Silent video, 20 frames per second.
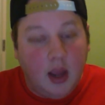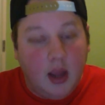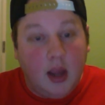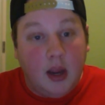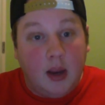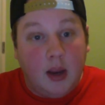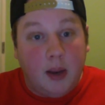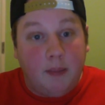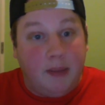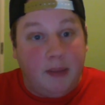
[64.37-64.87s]

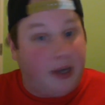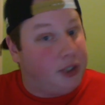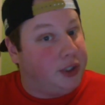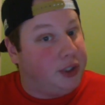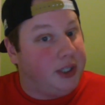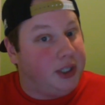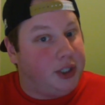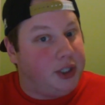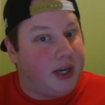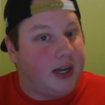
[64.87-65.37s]
Make sure you
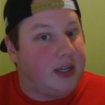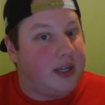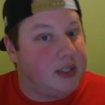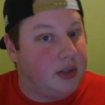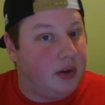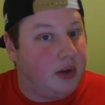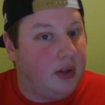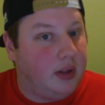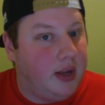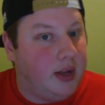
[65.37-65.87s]
check us out
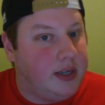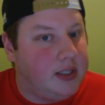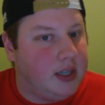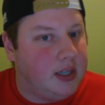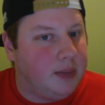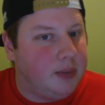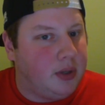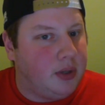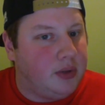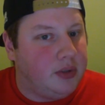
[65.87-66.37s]
online,
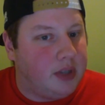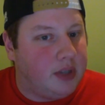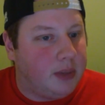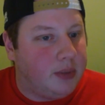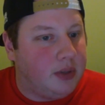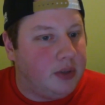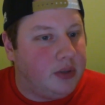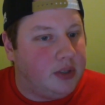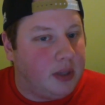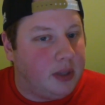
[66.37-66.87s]
w w
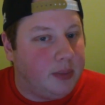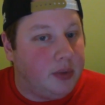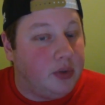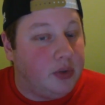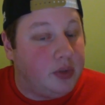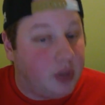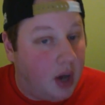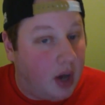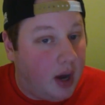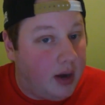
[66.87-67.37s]
w
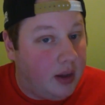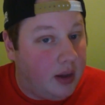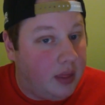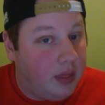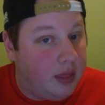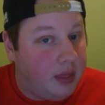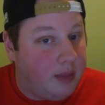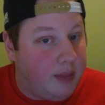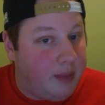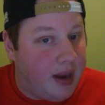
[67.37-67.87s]
dot the
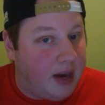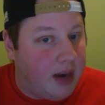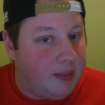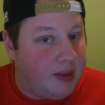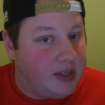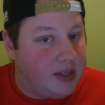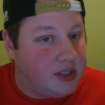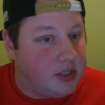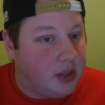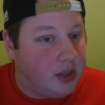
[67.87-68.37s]
mana
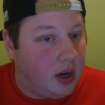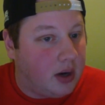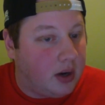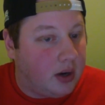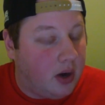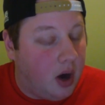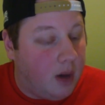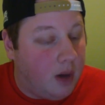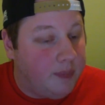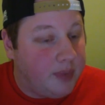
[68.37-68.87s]
base dot
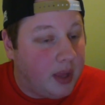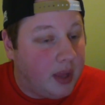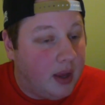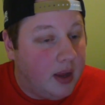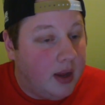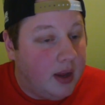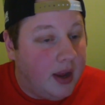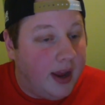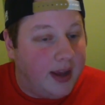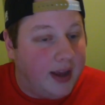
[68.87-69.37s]
com,
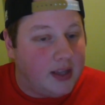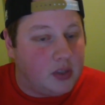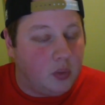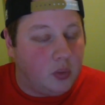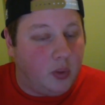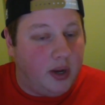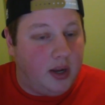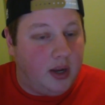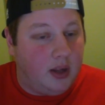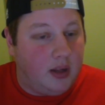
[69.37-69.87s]
as
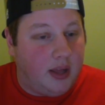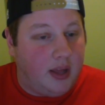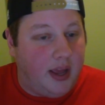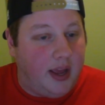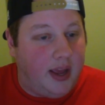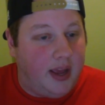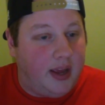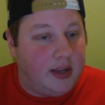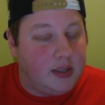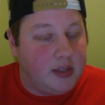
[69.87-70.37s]
well
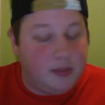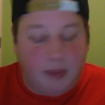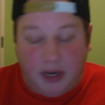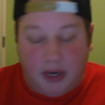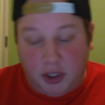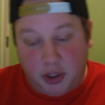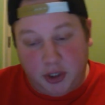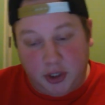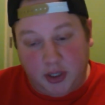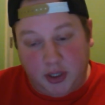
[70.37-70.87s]
as make
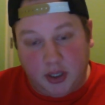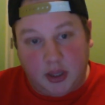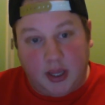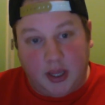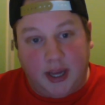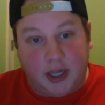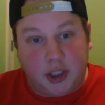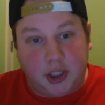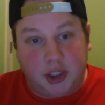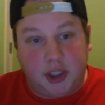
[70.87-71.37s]
sure you like,
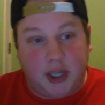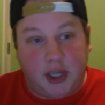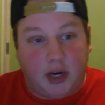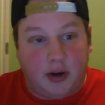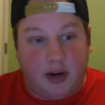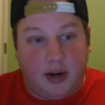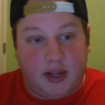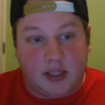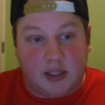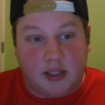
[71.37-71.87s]
share,
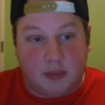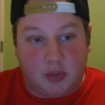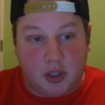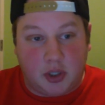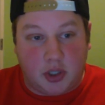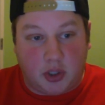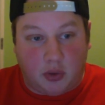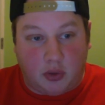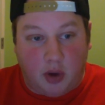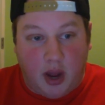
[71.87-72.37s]
and
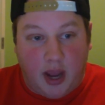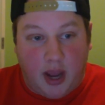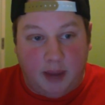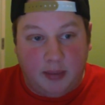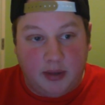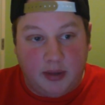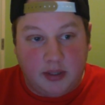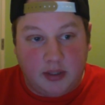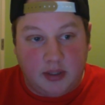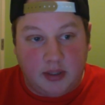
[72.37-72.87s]
subscribe
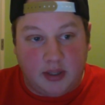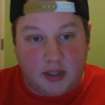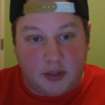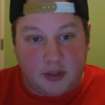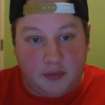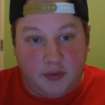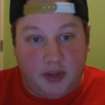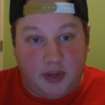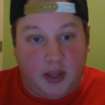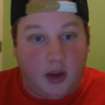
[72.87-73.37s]
to this
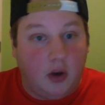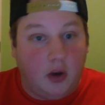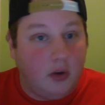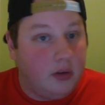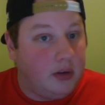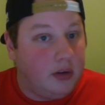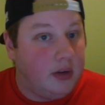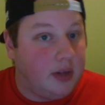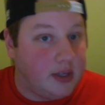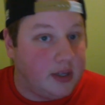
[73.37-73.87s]
video.
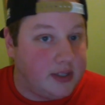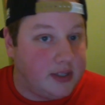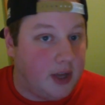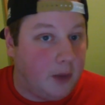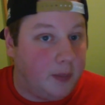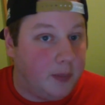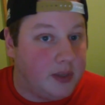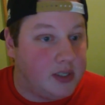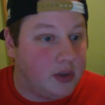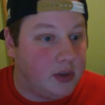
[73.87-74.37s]
It does help
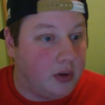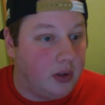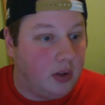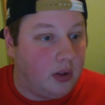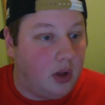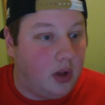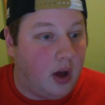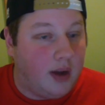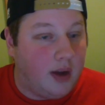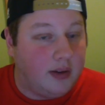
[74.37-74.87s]
us out a
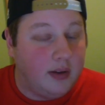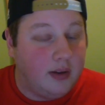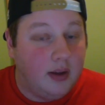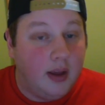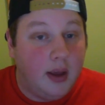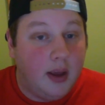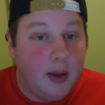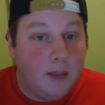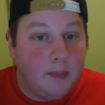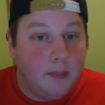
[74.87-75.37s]
lot.
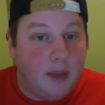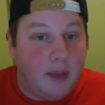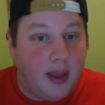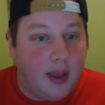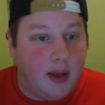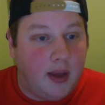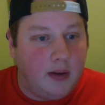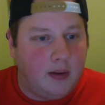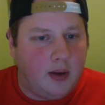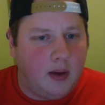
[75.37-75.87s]

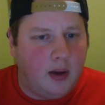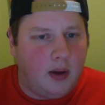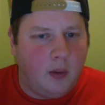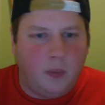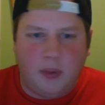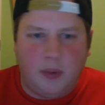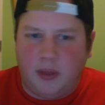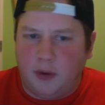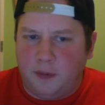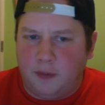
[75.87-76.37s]
And uh,
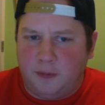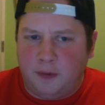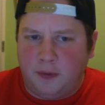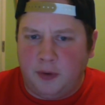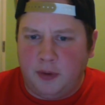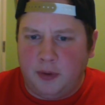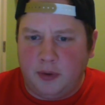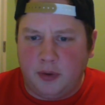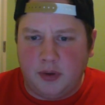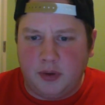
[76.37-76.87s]
without
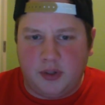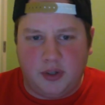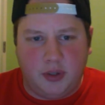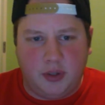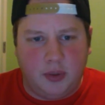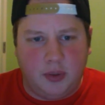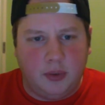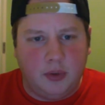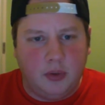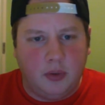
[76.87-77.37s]
further ado,
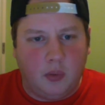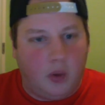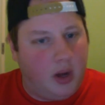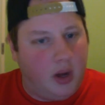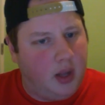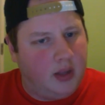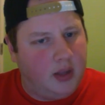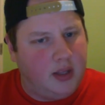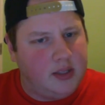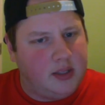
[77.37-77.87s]
well,
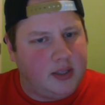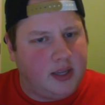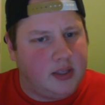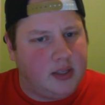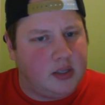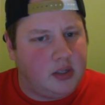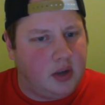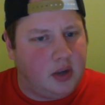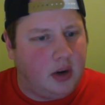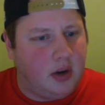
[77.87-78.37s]
let's get
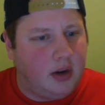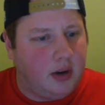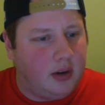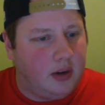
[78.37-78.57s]
started.